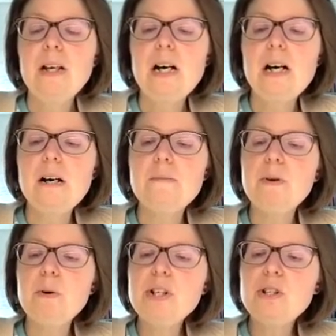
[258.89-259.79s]

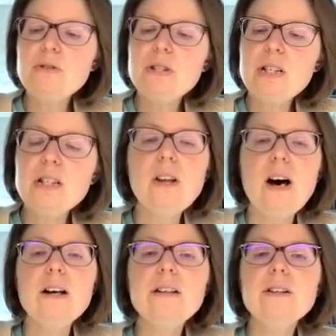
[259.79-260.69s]
But we do see a
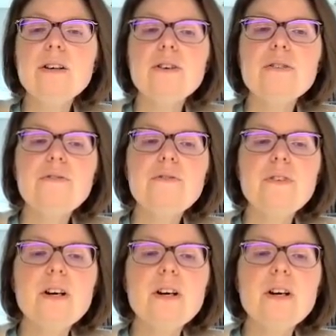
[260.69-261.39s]
lot of